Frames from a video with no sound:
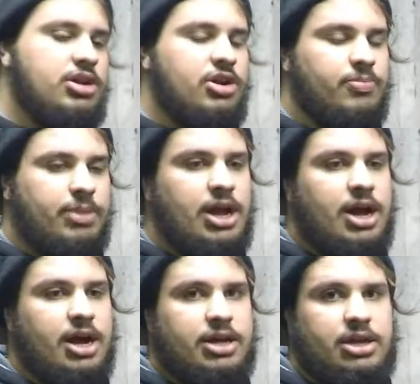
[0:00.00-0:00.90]

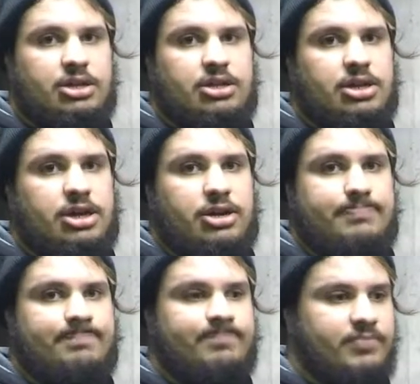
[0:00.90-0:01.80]
block,
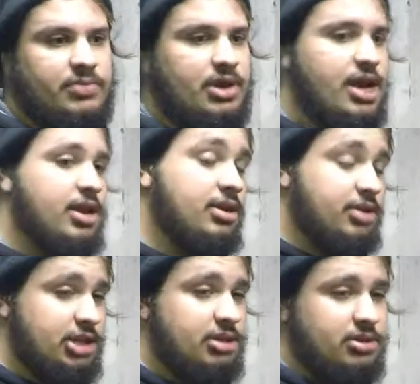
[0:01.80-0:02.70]
and
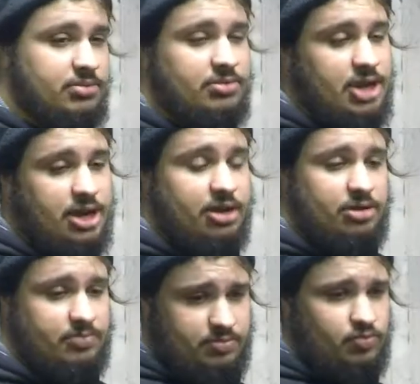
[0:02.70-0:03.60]
it
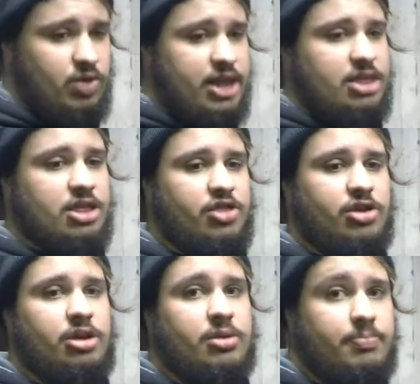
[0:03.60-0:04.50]
raises
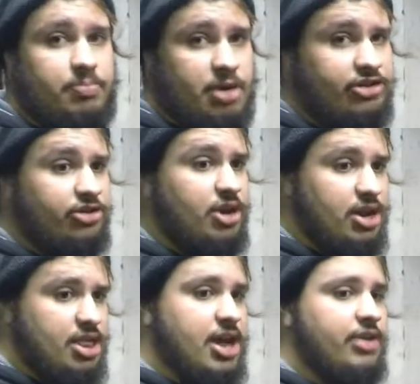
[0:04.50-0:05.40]
the pressure
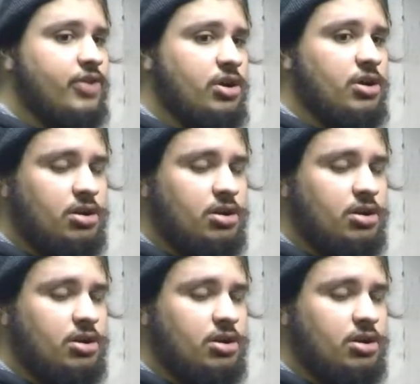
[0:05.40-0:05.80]
inside of your